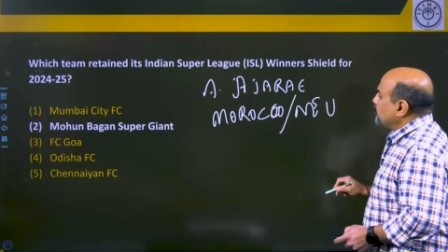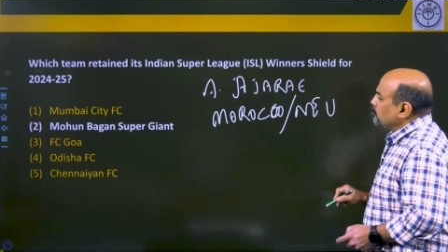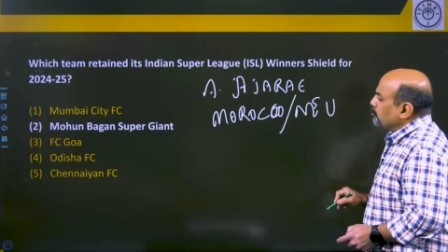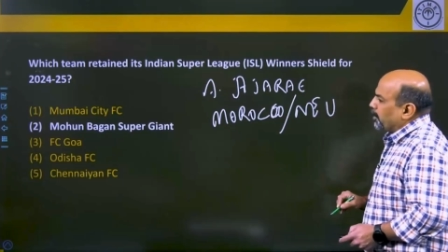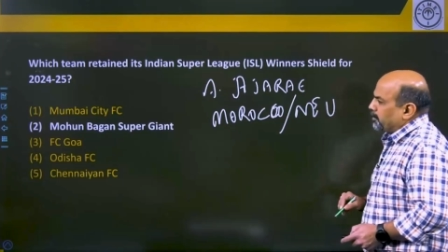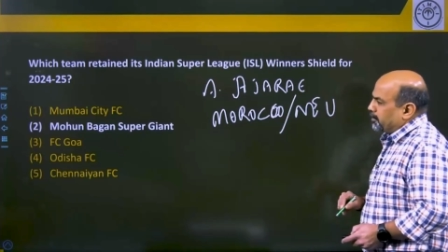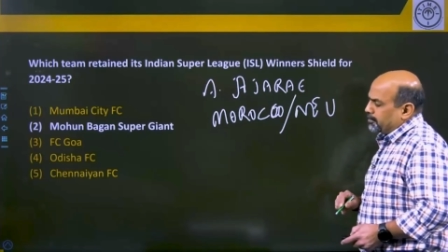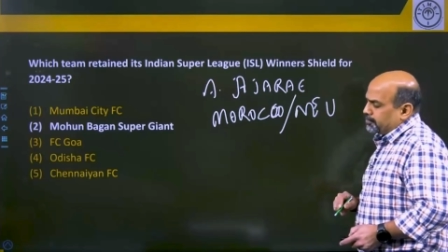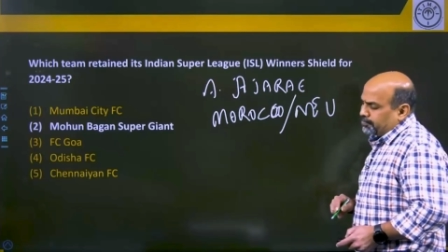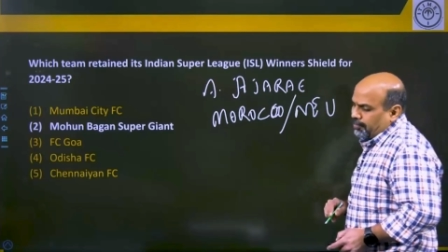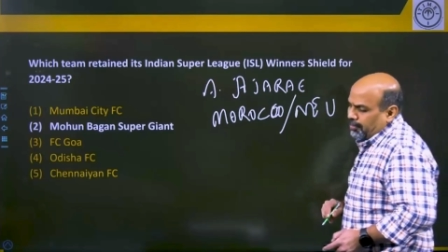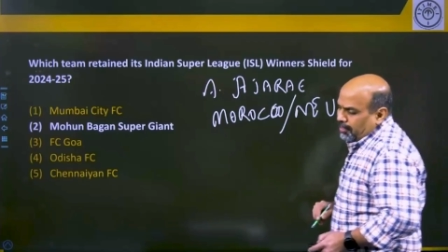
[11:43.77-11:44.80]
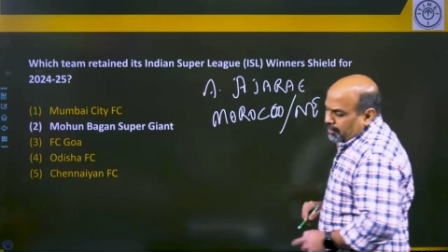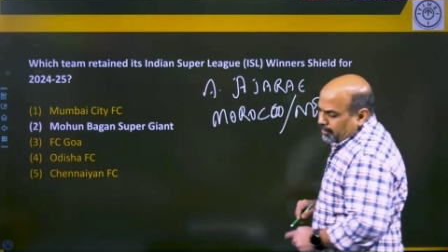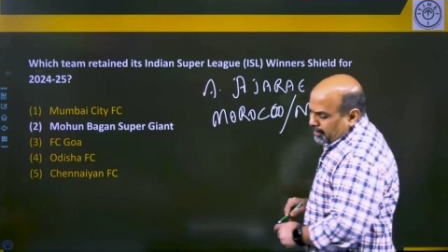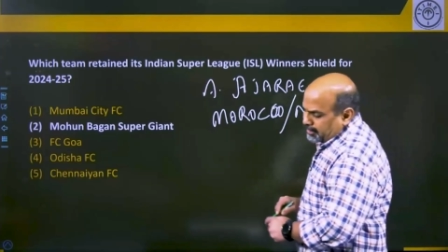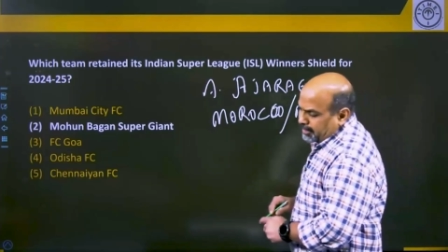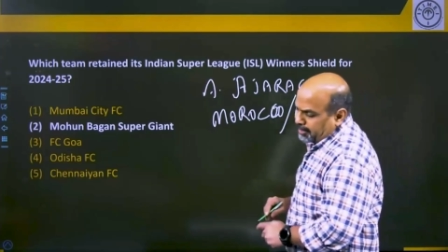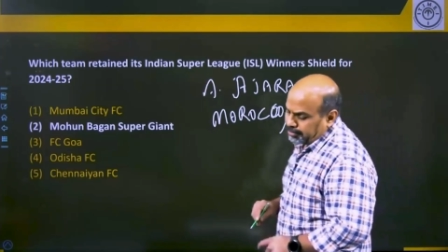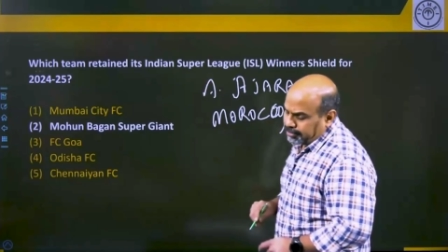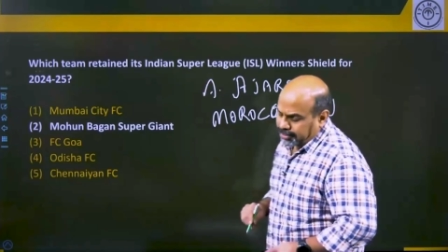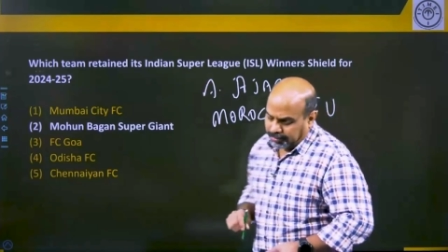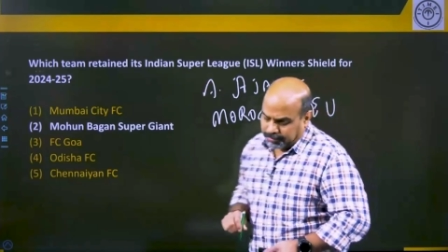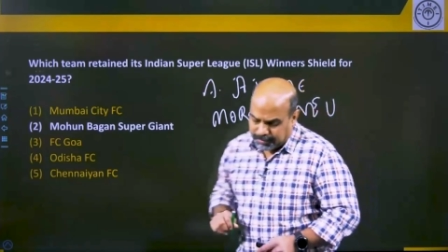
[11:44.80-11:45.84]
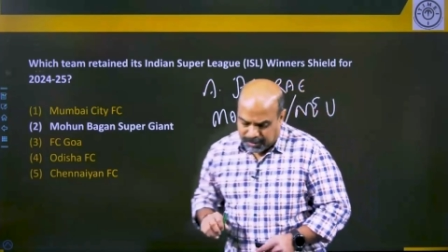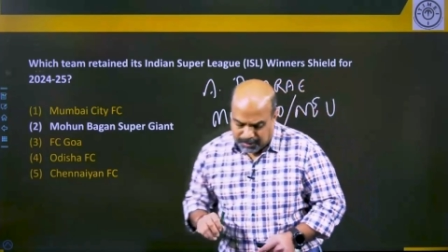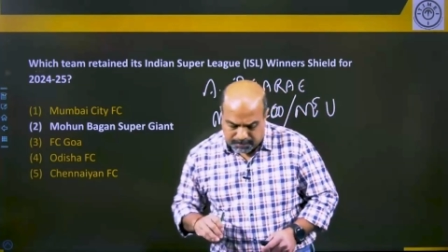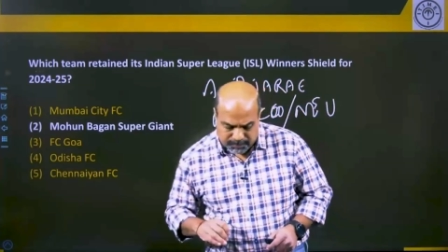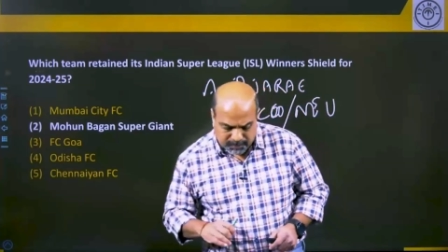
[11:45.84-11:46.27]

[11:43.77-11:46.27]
United. That's the name of the club.